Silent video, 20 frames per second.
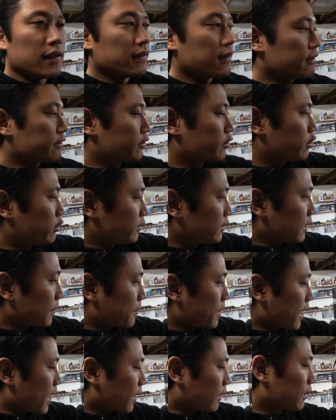There's two in the
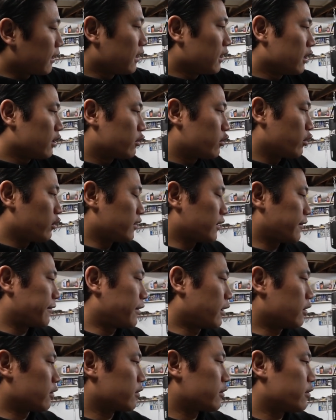back, two in the
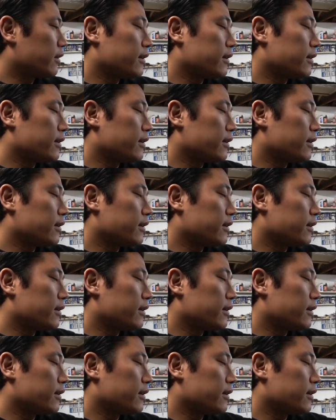front.